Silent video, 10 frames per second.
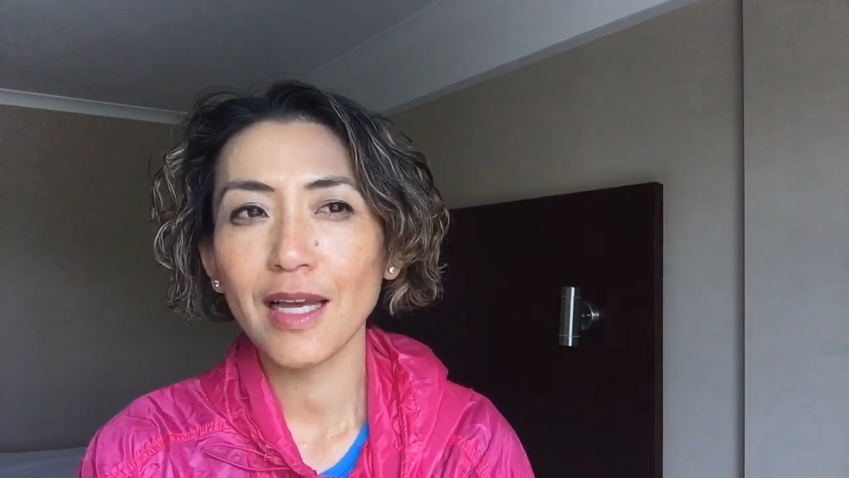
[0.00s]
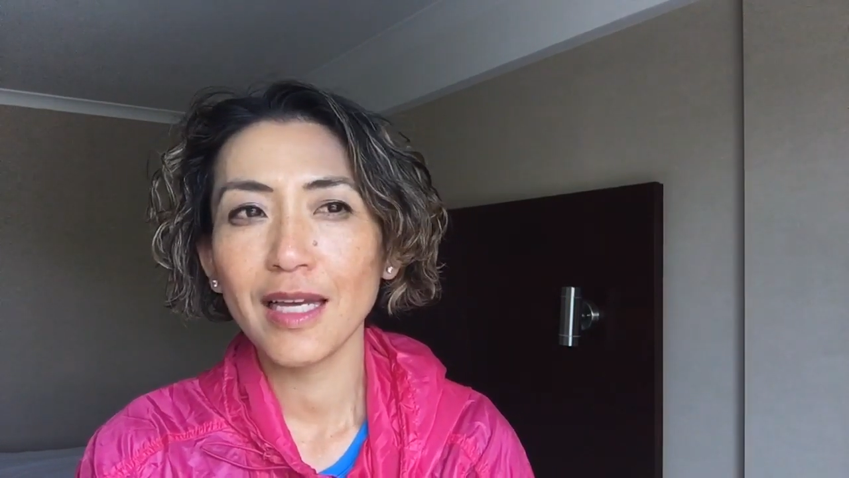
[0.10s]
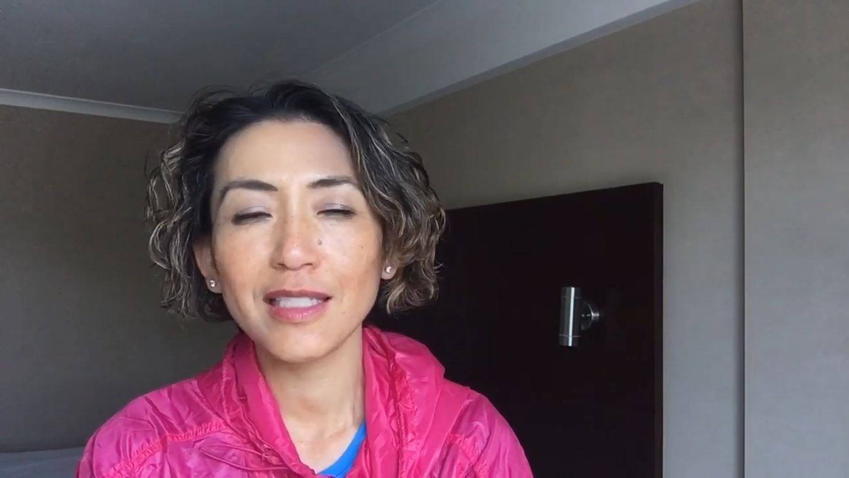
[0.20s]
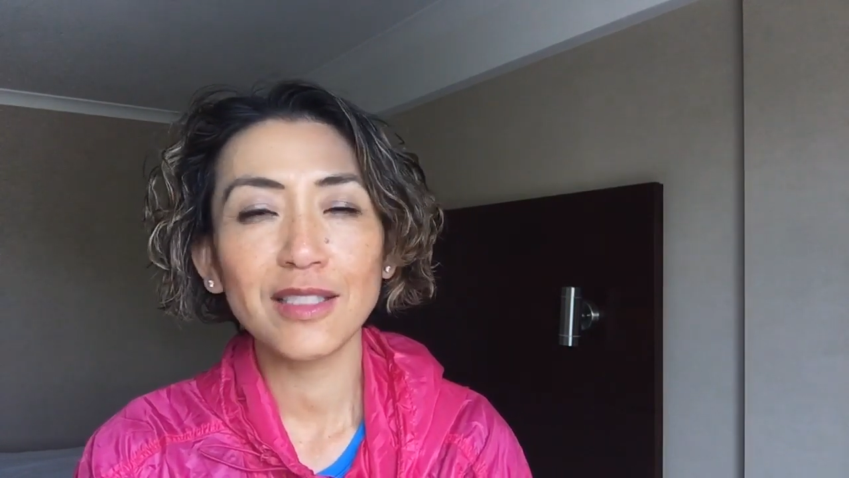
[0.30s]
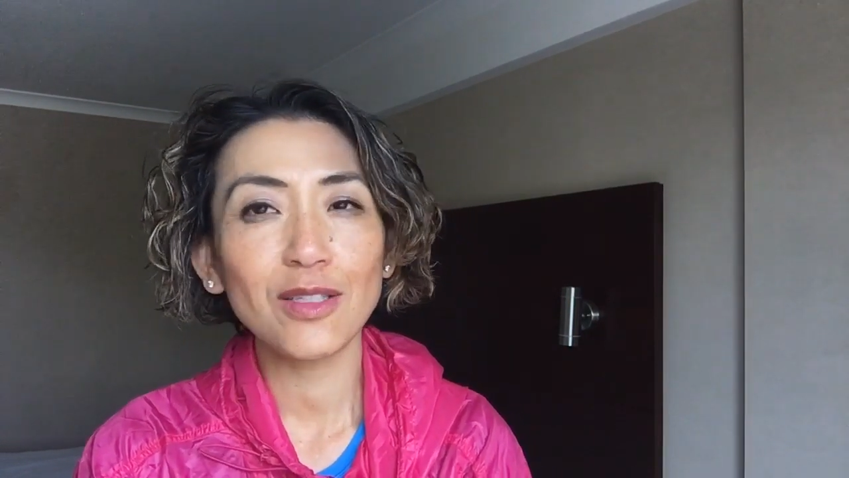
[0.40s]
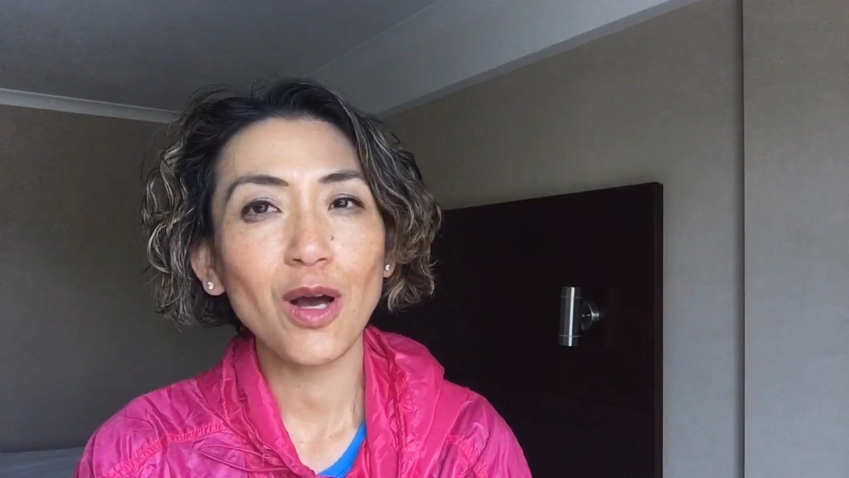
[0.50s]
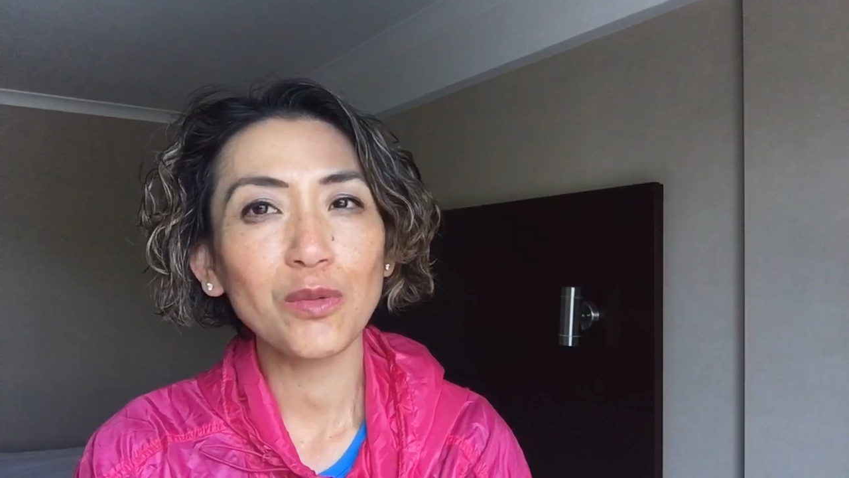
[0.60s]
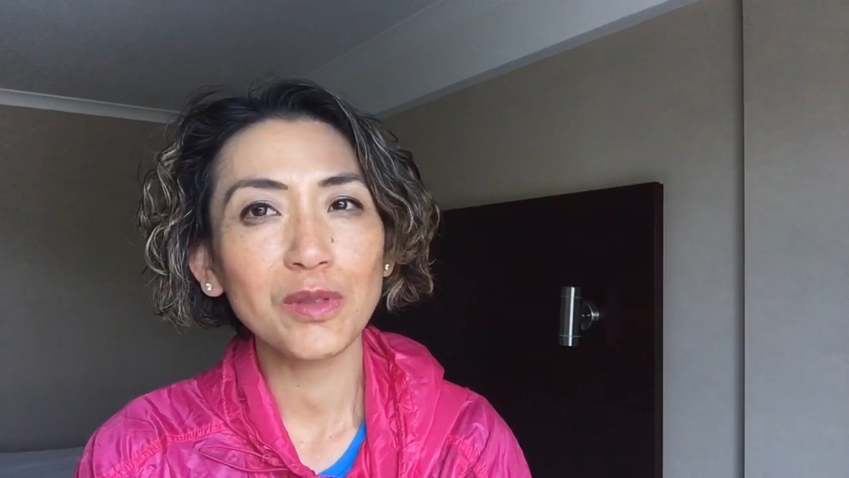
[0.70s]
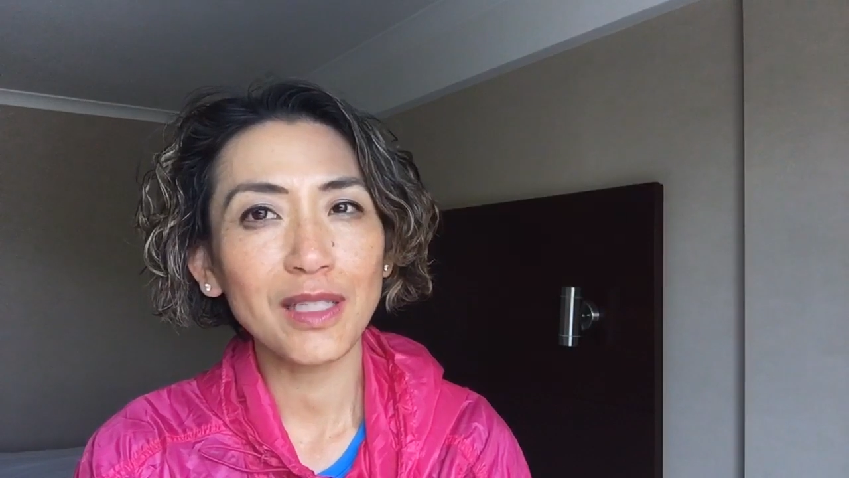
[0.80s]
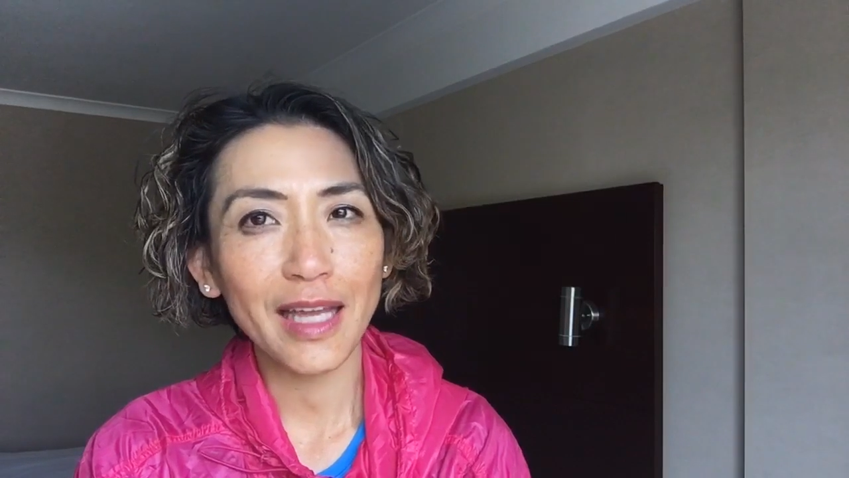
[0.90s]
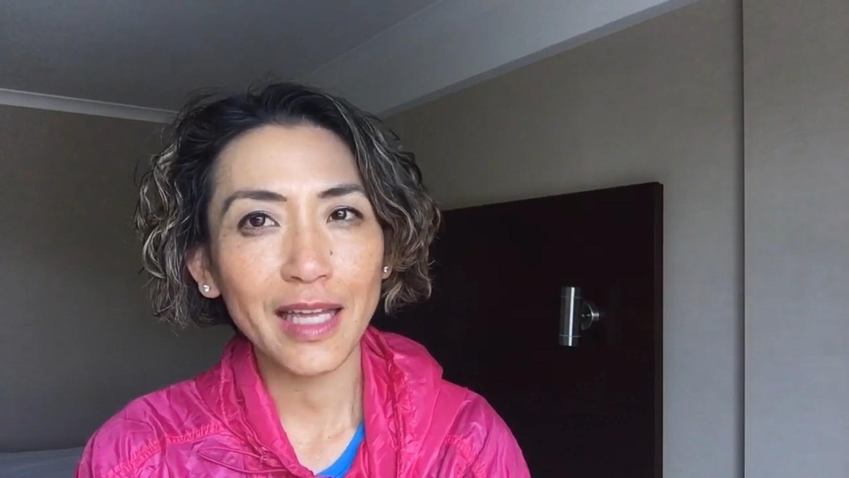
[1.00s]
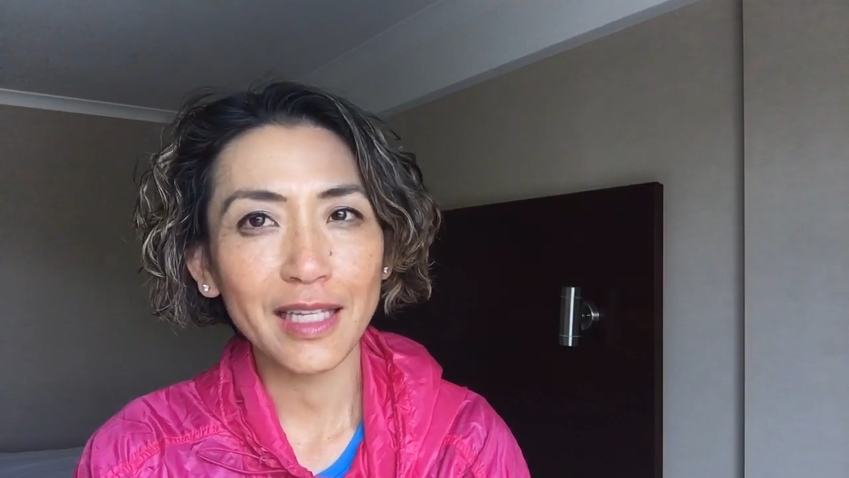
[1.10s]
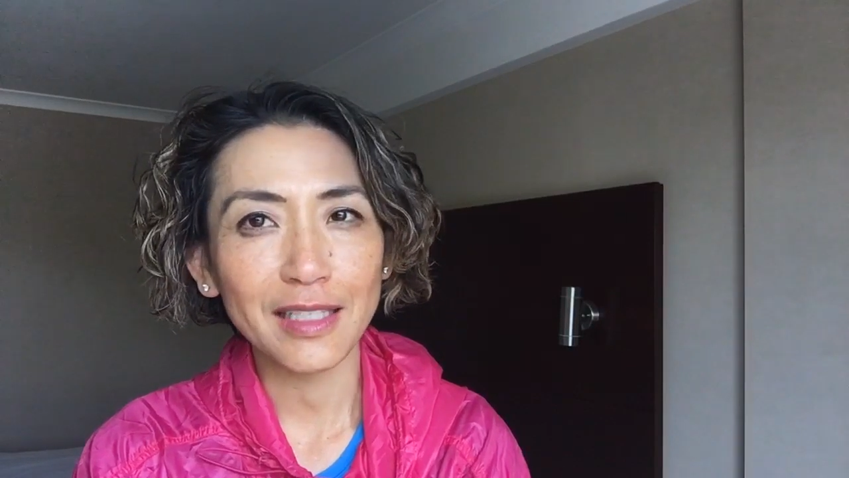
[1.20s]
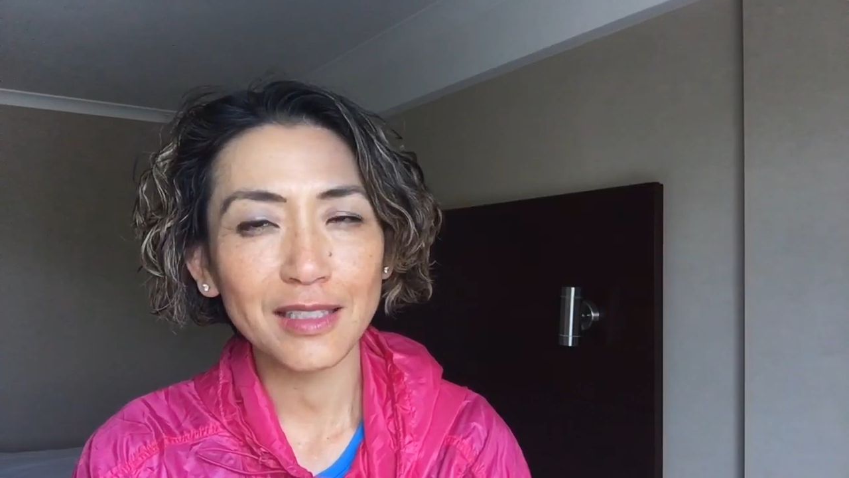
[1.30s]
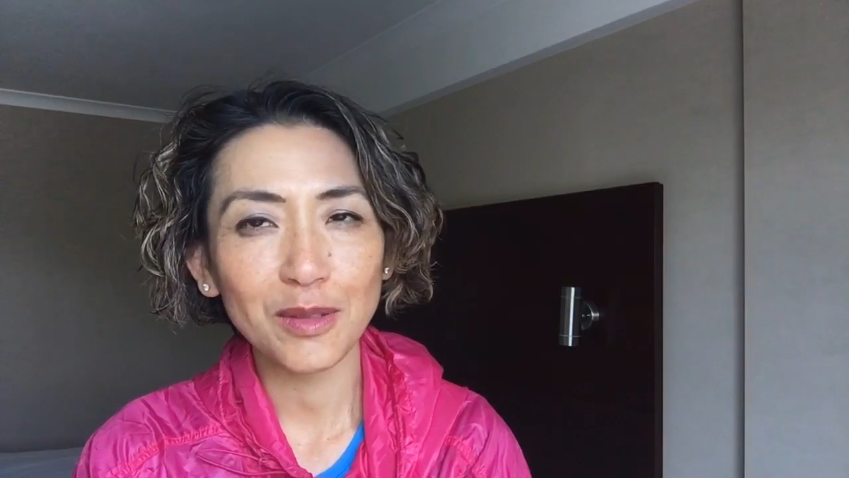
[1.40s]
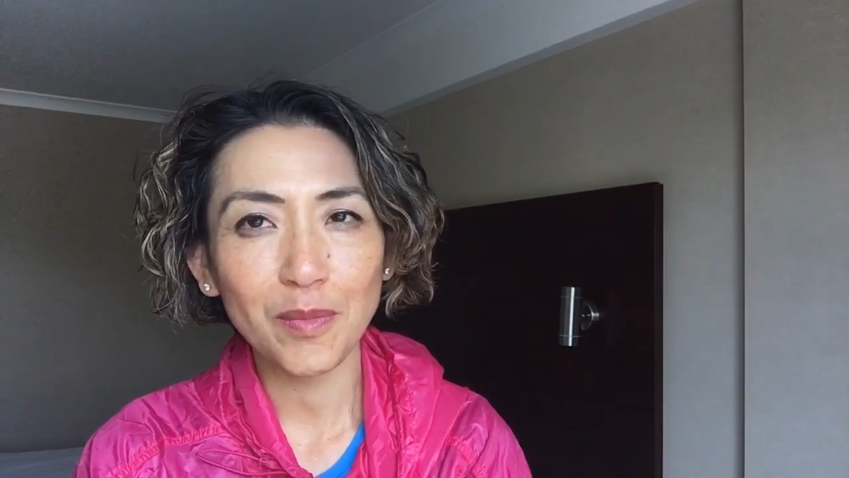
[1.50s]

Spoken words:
It's not related,